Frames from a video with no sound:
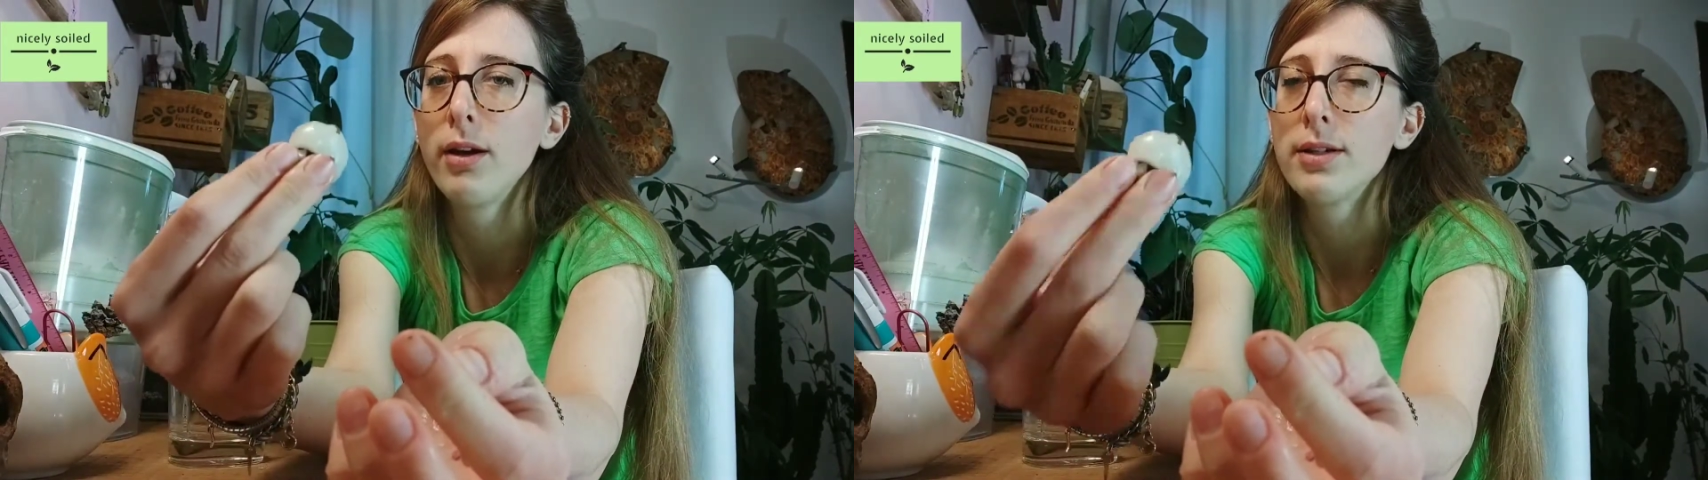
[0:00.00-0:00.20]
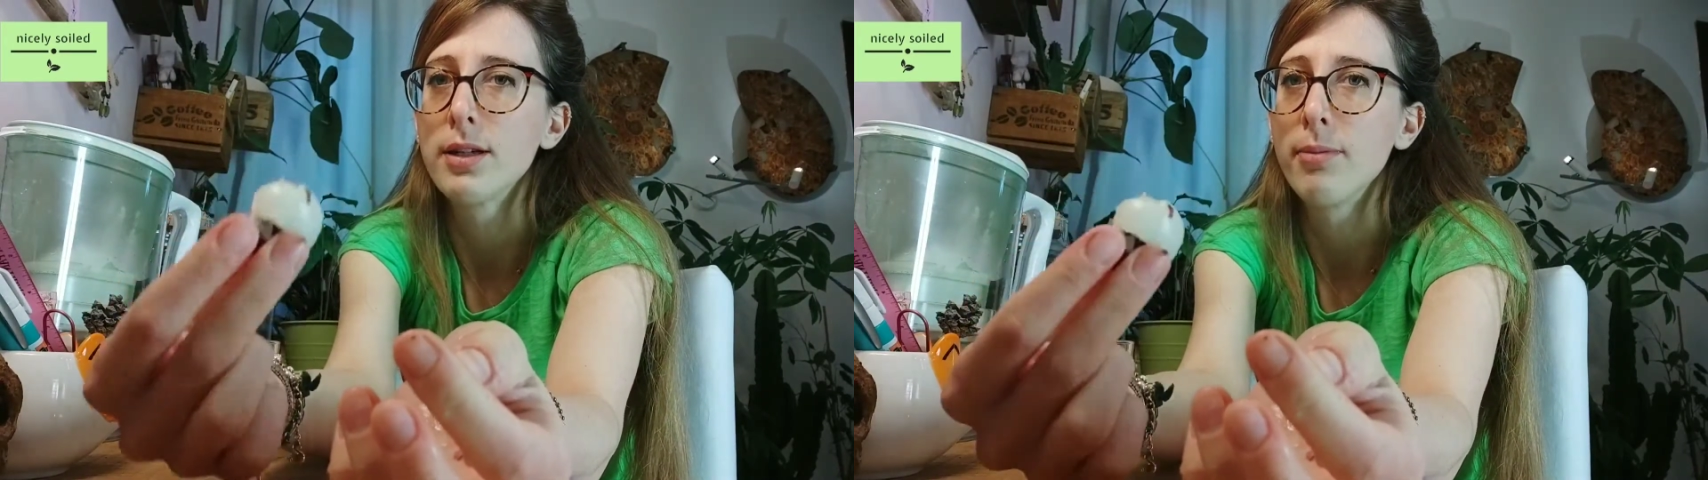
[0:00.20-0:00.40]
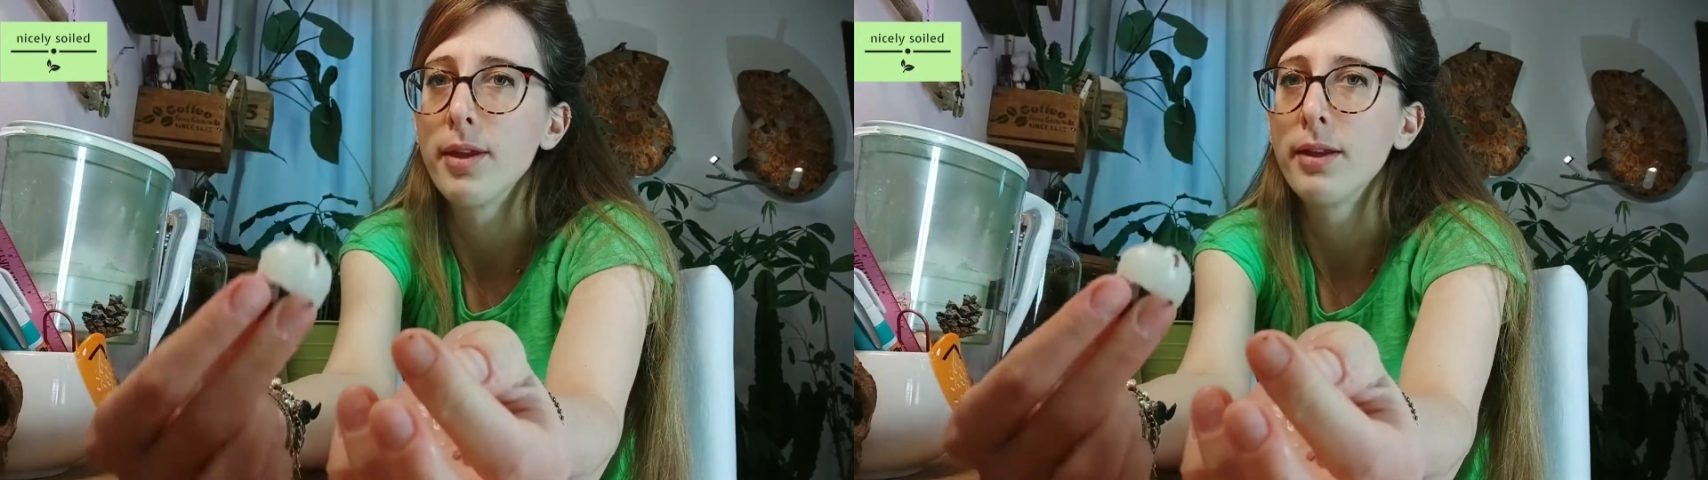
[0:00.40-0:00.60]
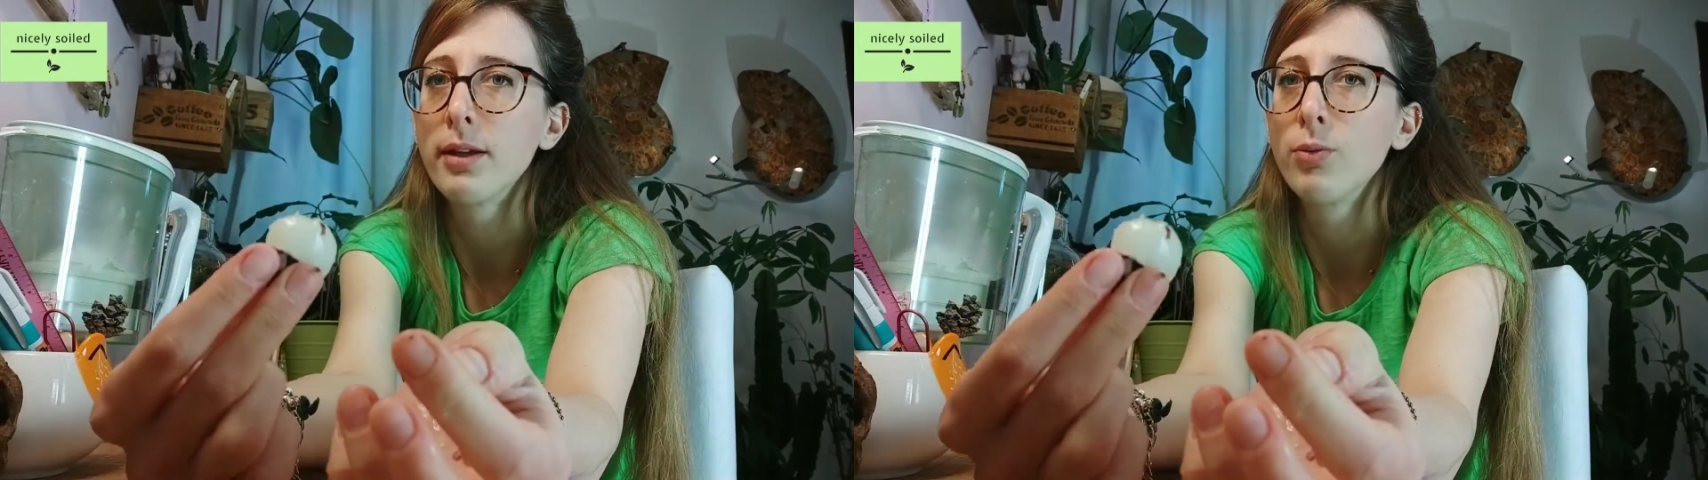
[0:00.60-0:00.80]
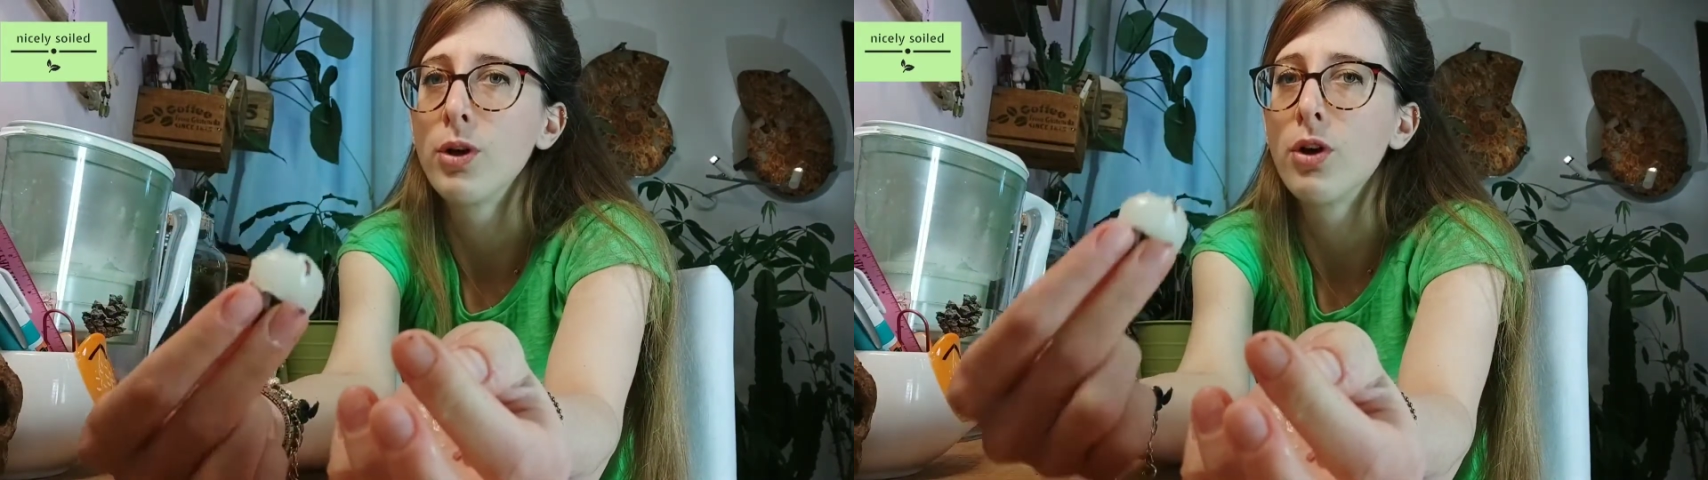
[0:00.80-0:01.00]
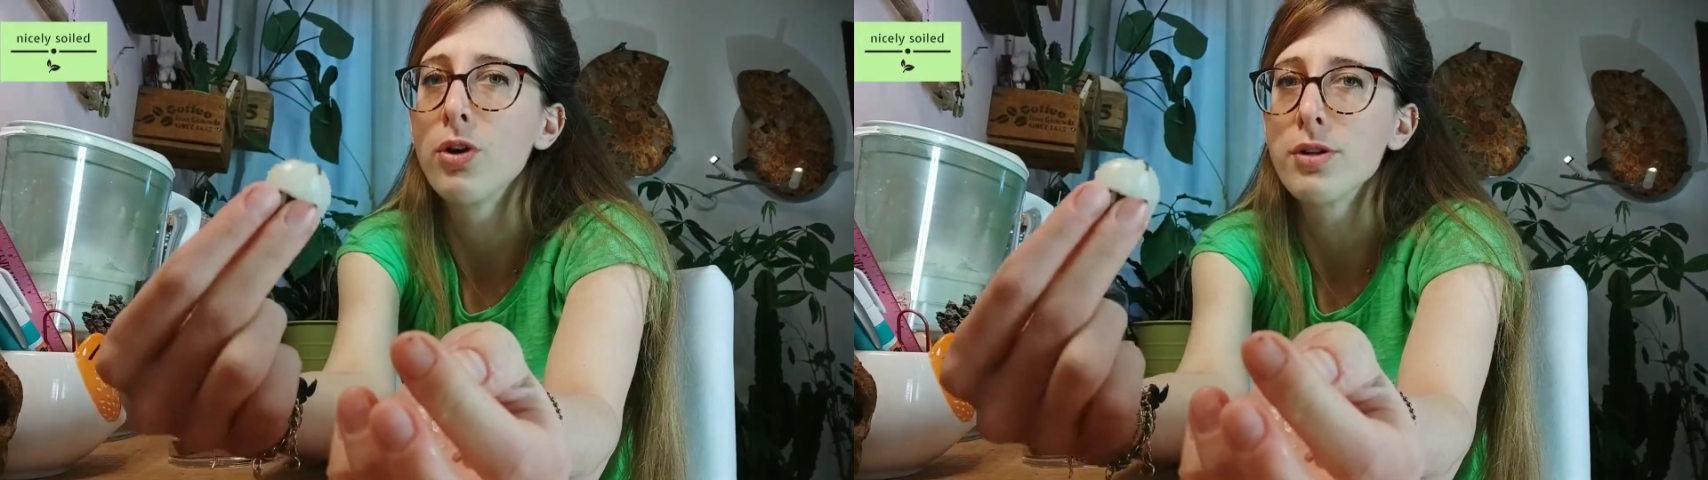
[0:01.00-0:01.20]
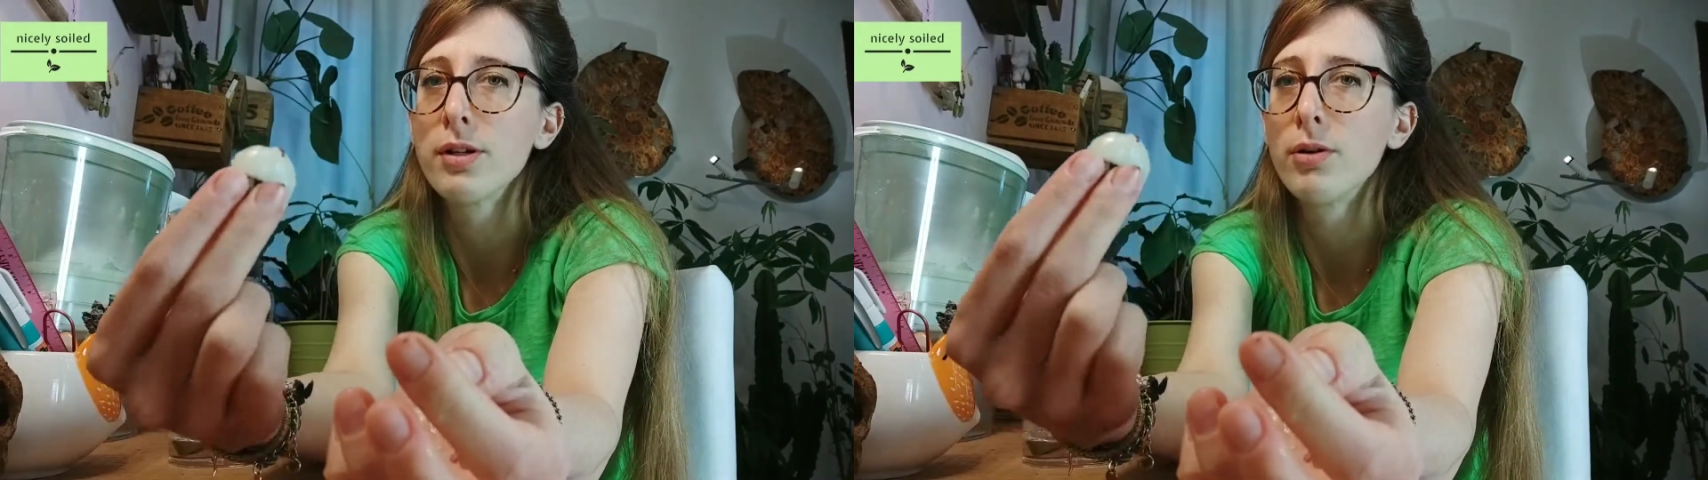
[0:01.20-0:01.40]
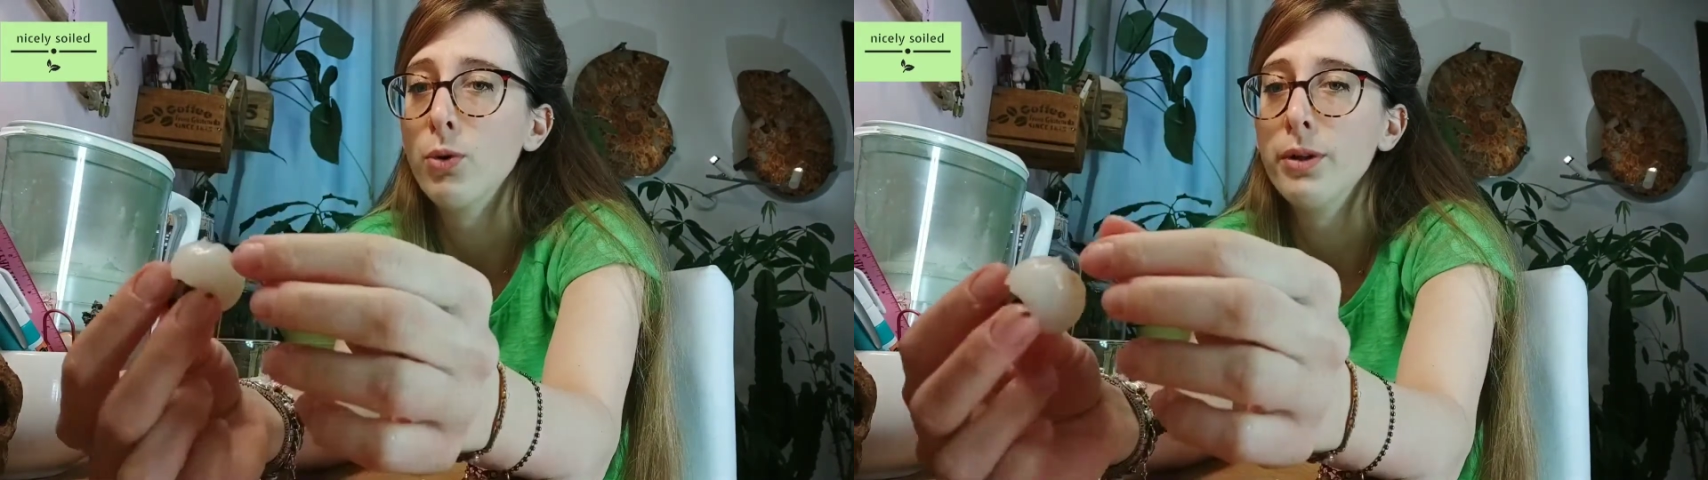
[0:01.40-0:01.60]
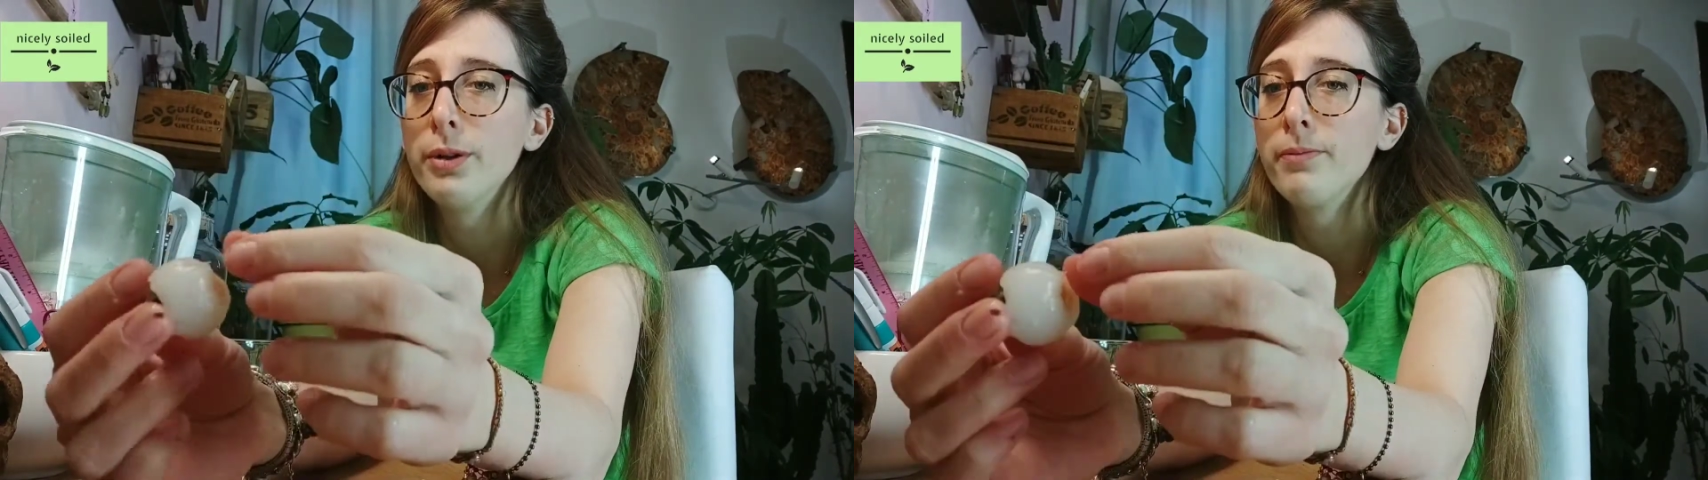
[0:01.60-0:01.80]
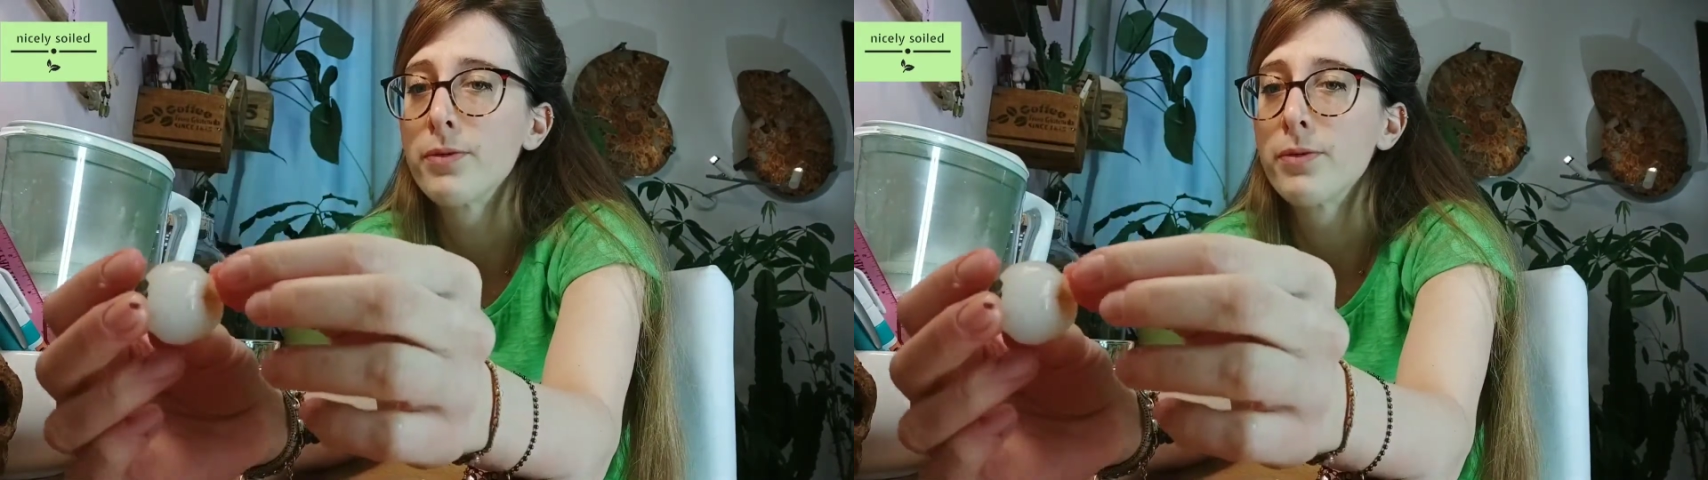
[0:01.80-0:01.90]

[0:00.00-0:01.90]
something that will cause mold.